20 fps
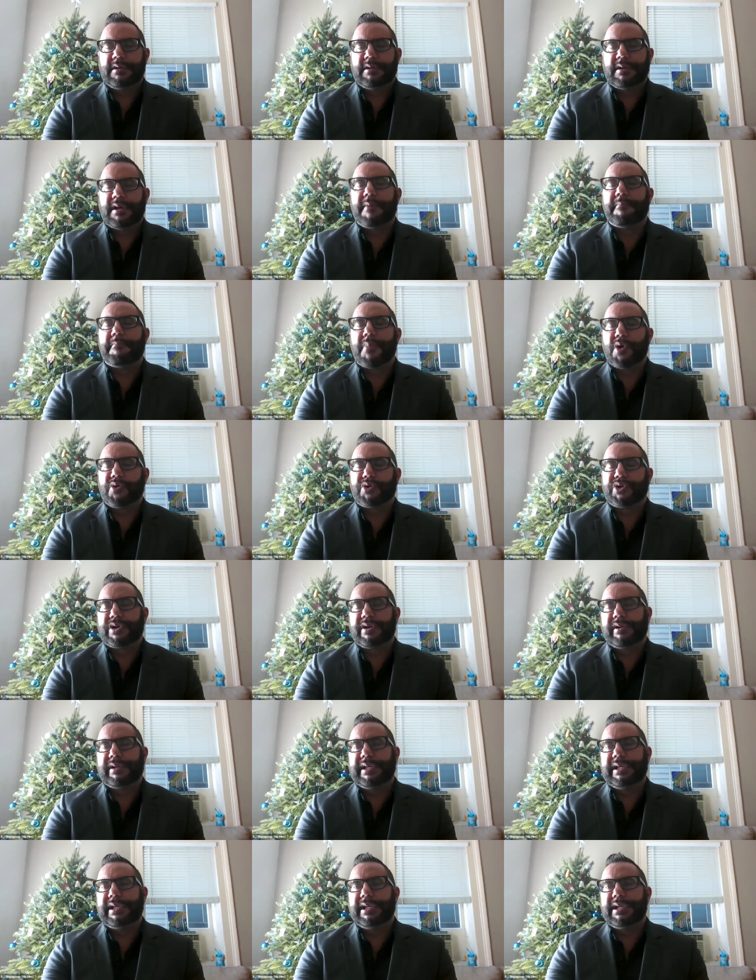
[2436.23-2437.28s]

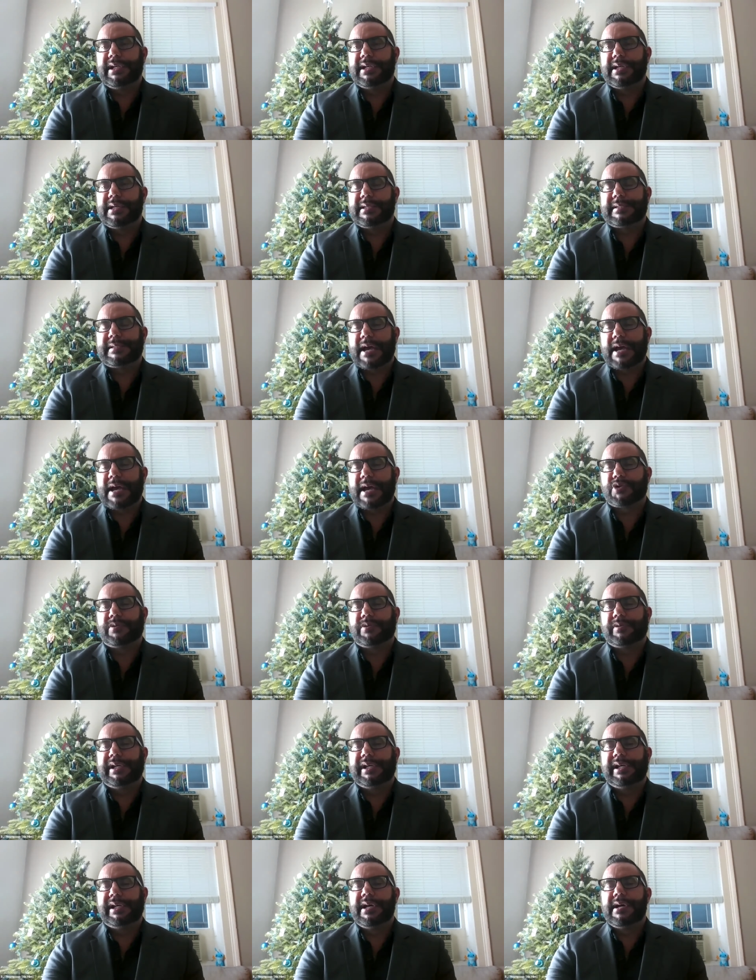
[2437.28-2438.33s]
emotionally,
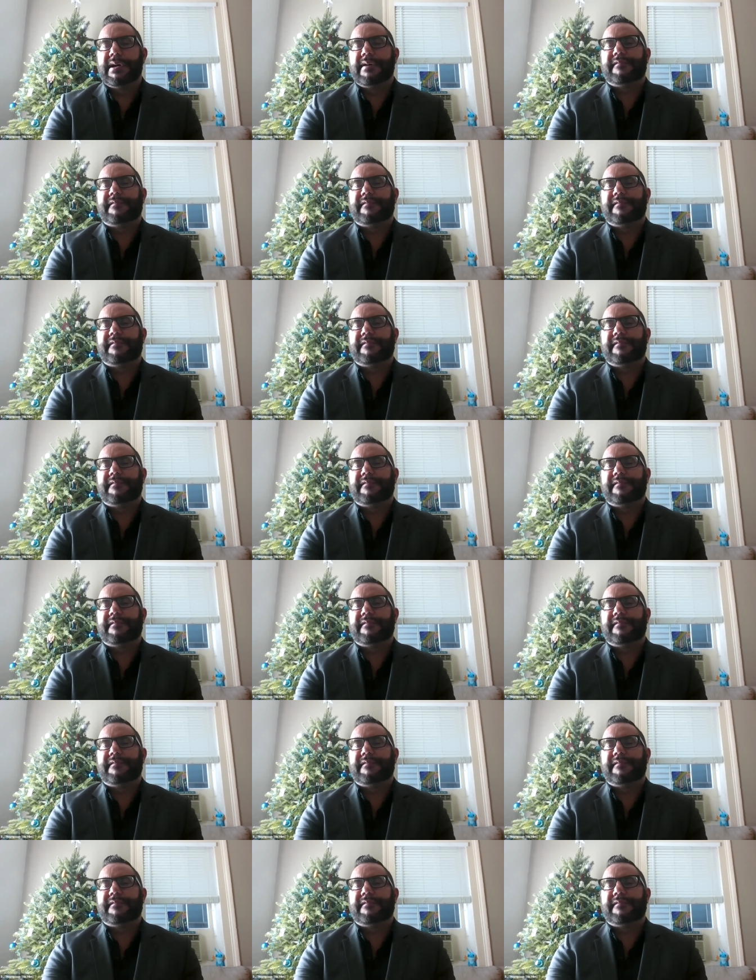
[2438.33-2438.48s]
sexually,